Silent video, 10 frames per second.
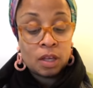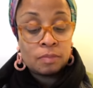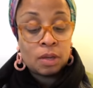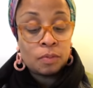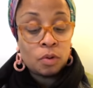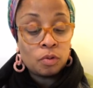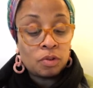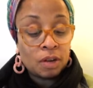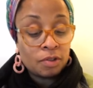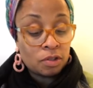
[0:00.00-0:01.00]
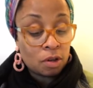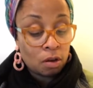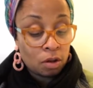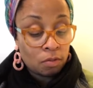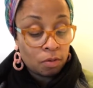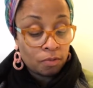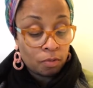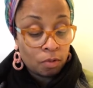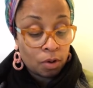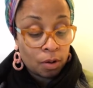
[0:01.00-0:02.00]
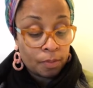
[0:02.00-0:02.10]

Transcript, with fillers: people who never saw you before